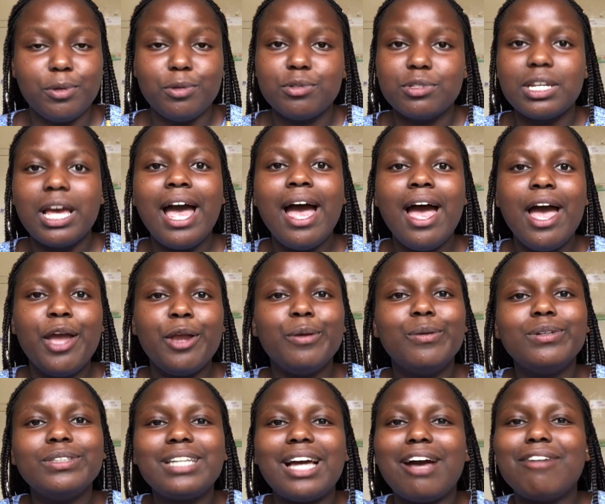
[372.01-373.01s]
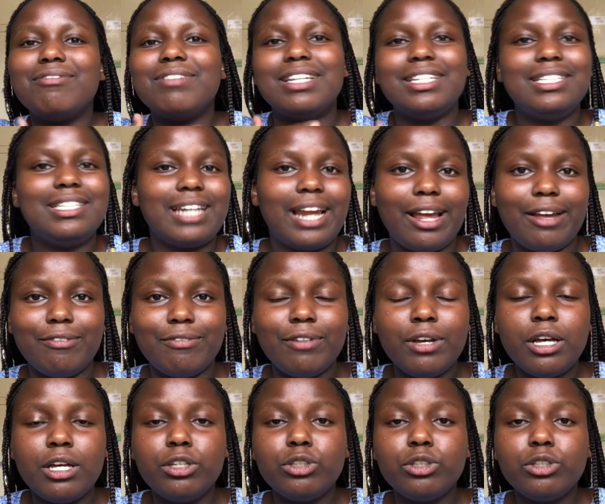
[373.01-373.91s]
You won't have the drive.